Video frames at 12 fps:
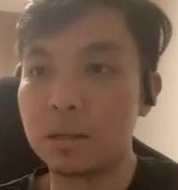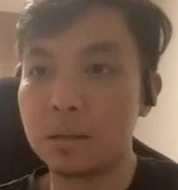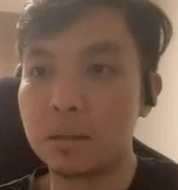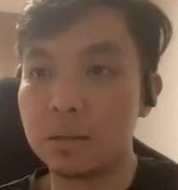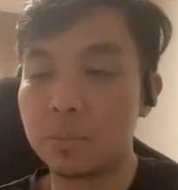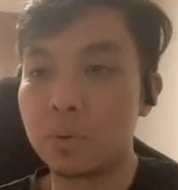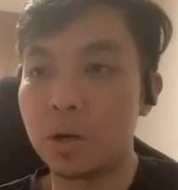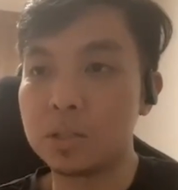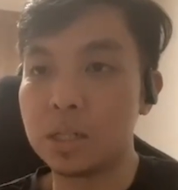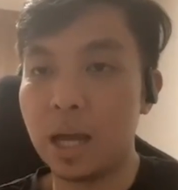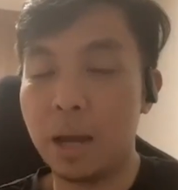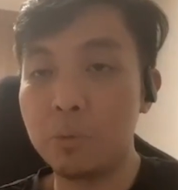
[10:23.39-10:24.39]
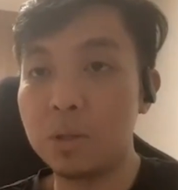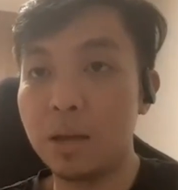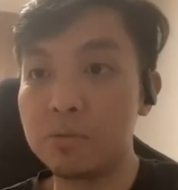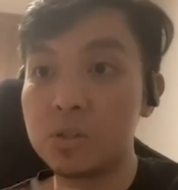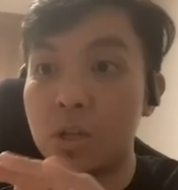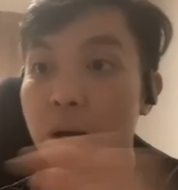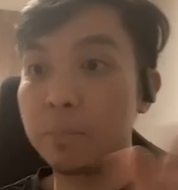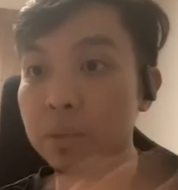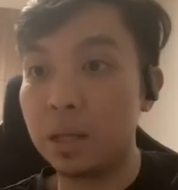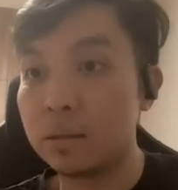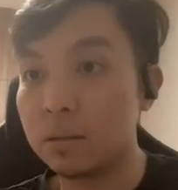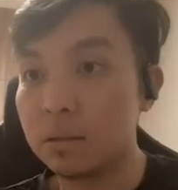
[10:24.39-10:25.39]
the project, I would have
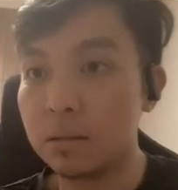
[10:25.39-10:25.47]
stopped it,